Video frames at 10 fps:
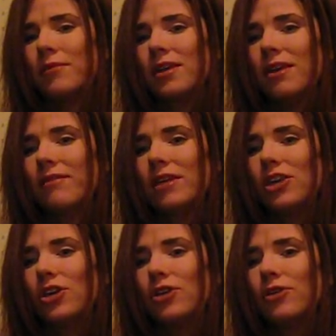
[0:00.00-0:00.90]
giving
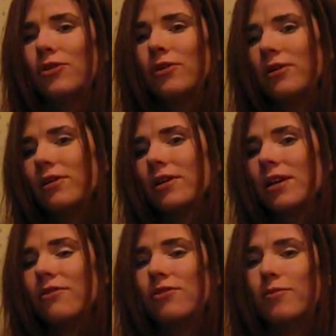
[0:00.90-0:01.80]
you
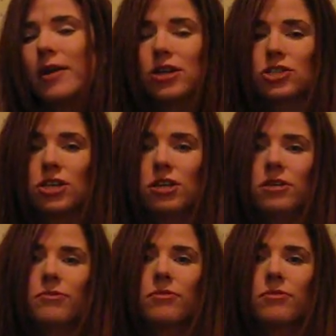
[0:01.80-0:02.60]
information